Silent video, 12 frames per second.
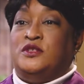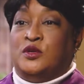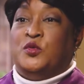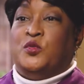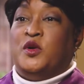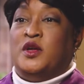to
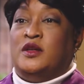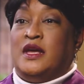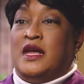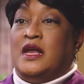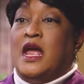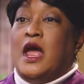
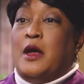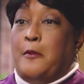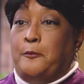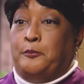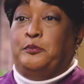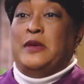really
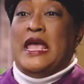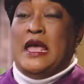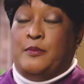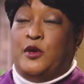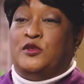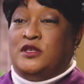be
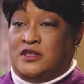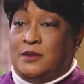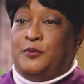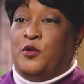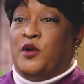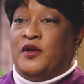able to
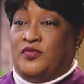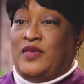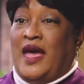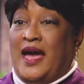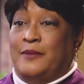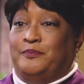support that.